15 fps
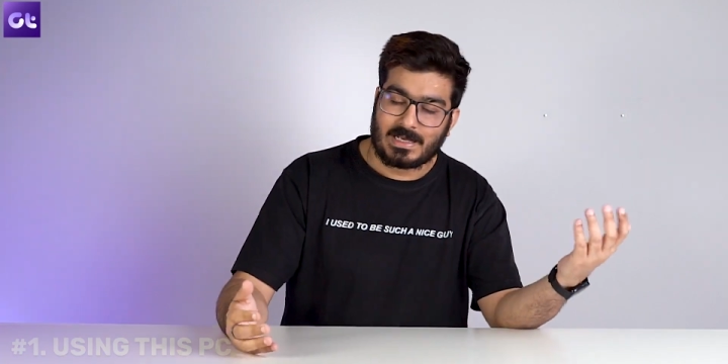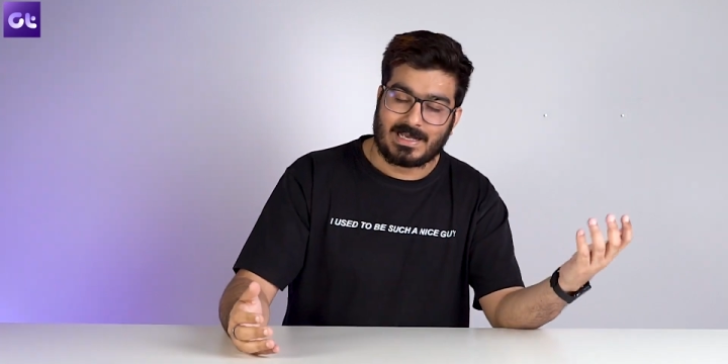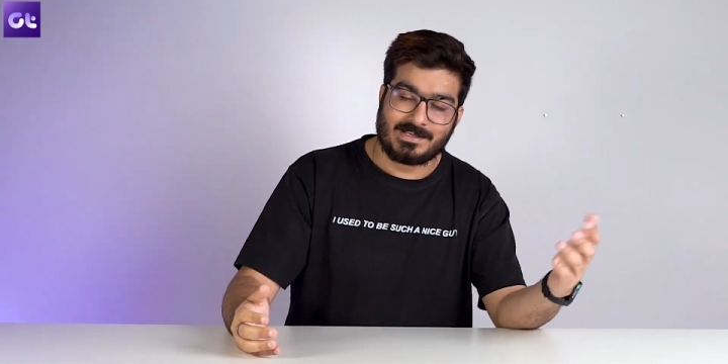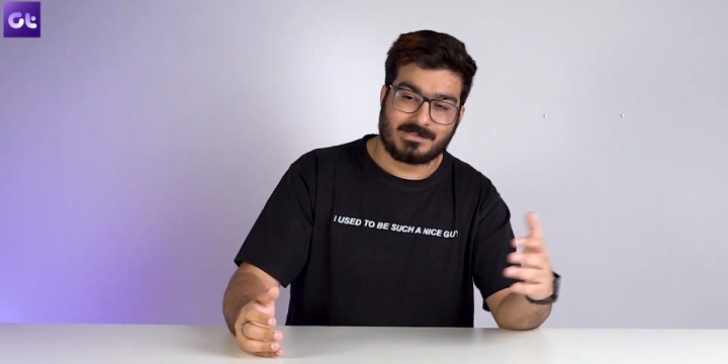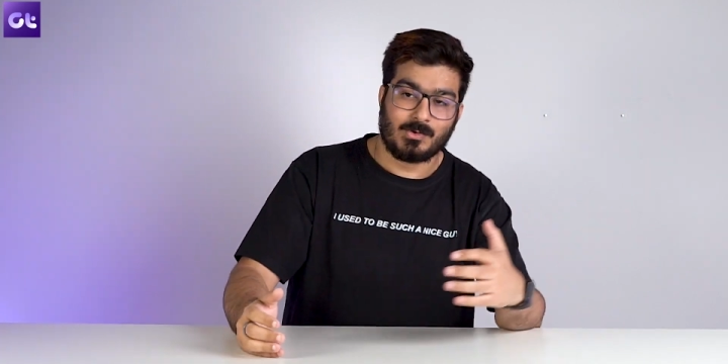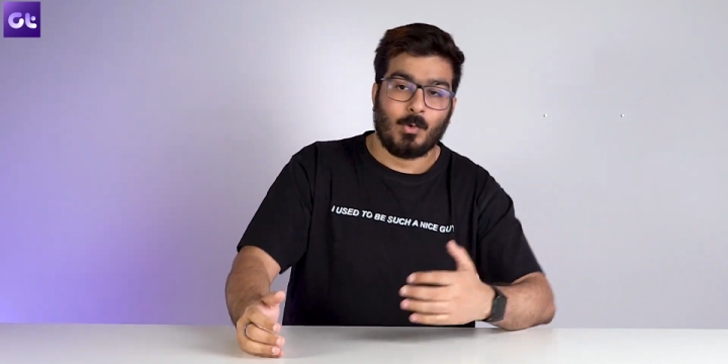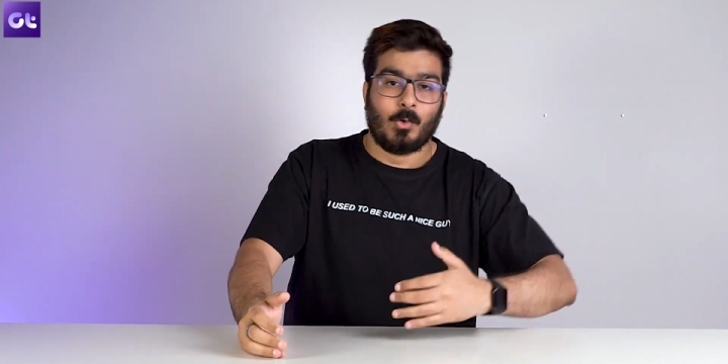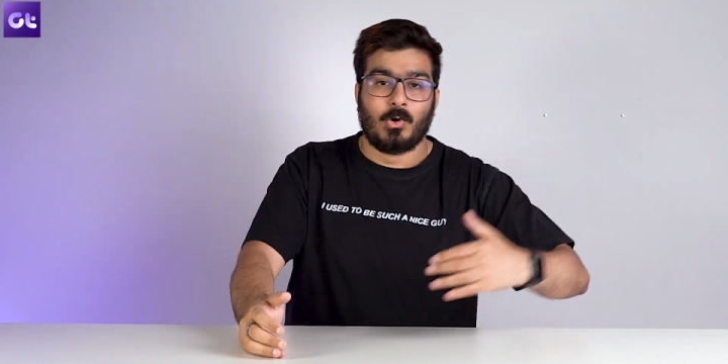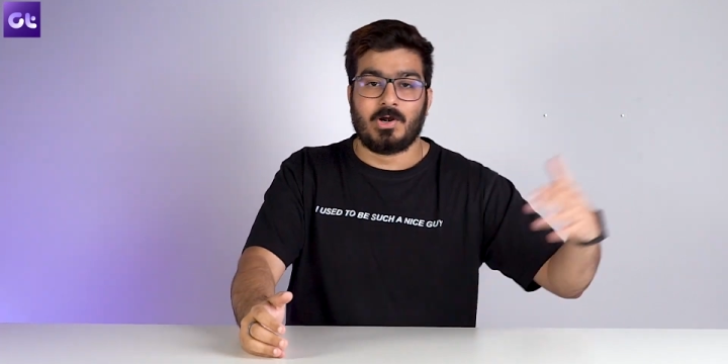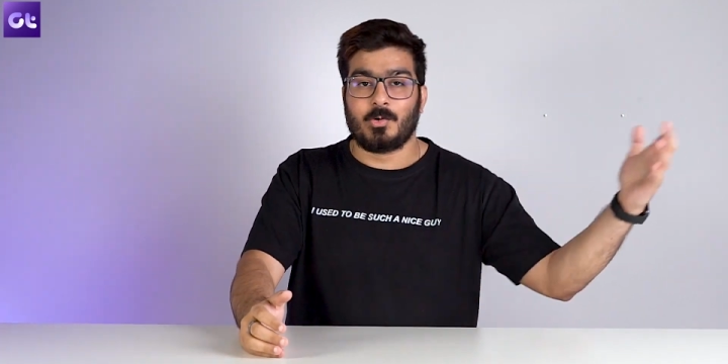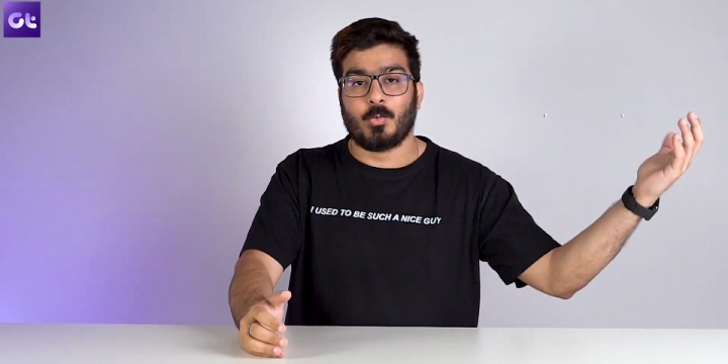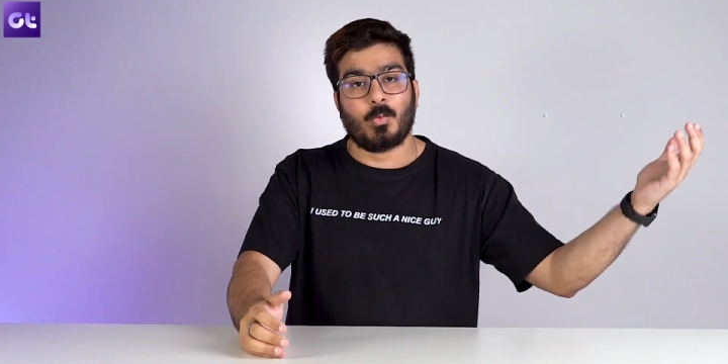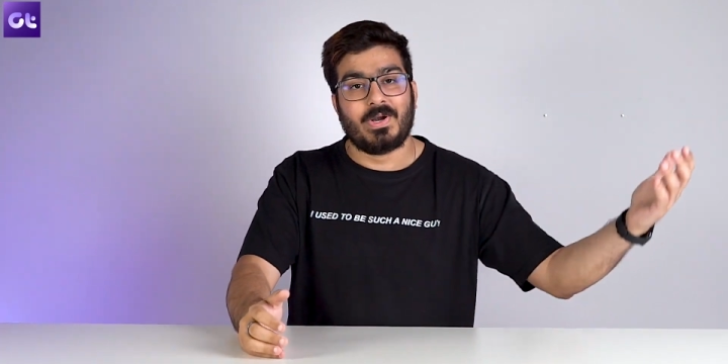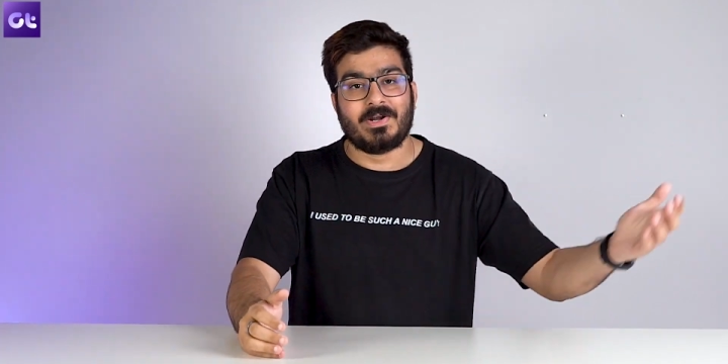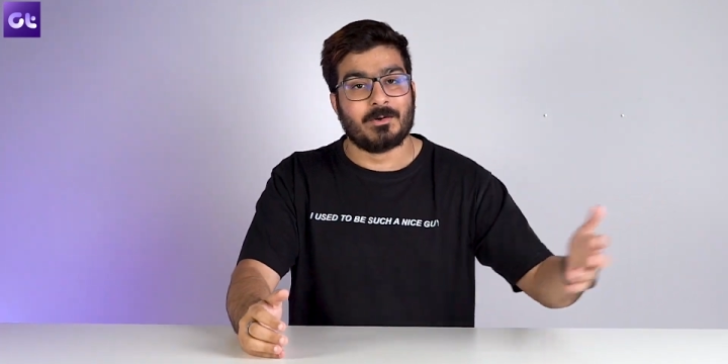as
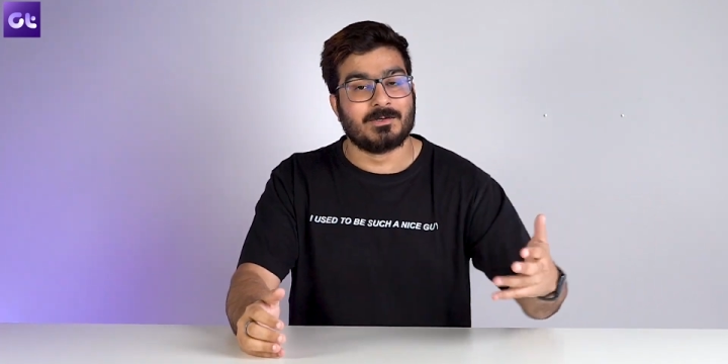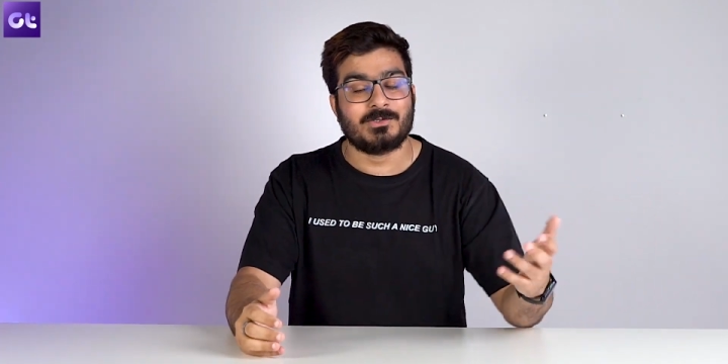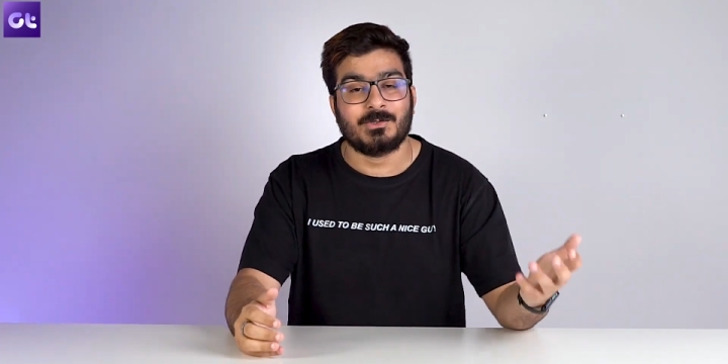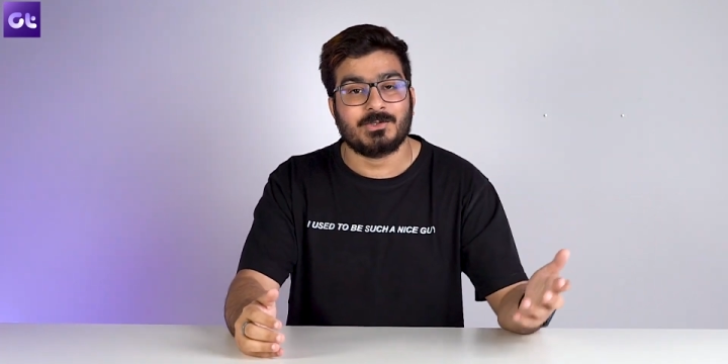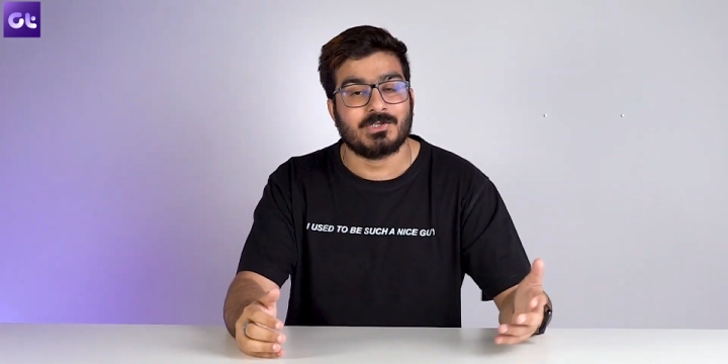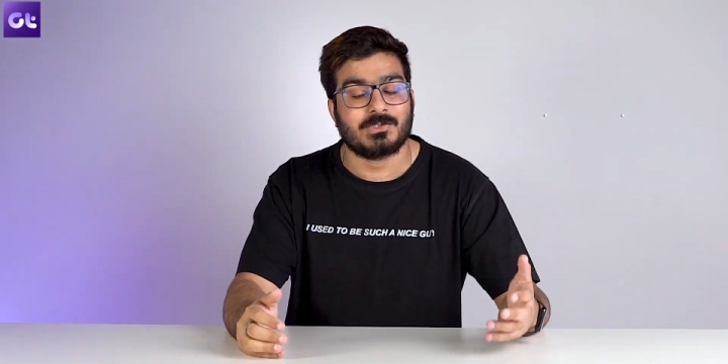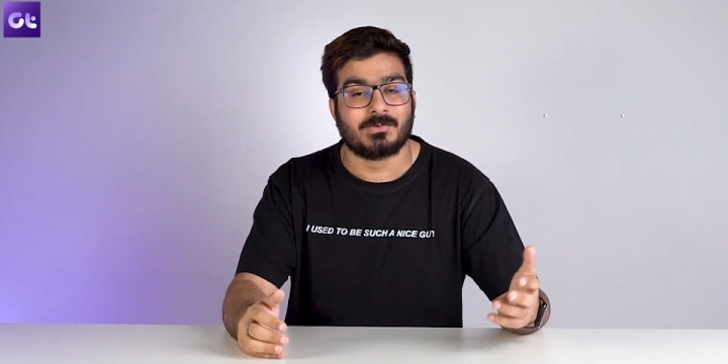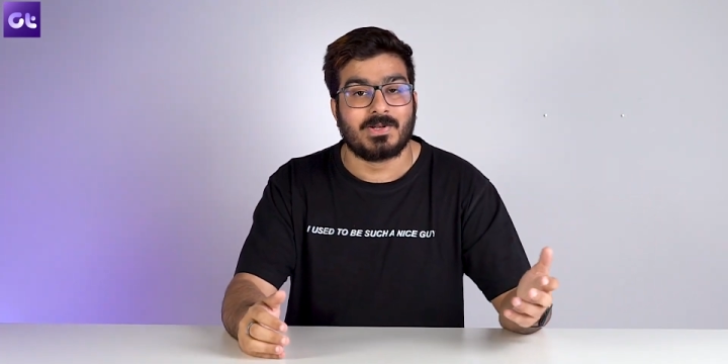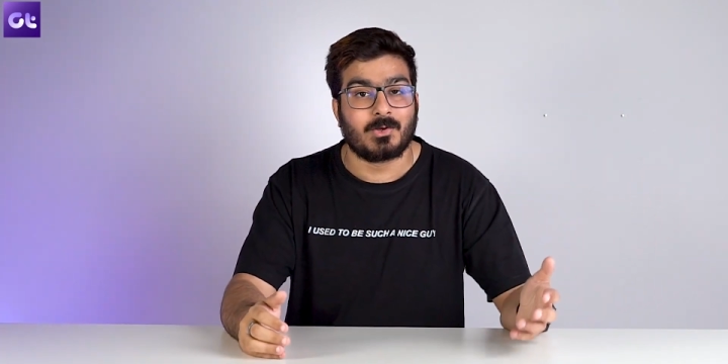old Windows users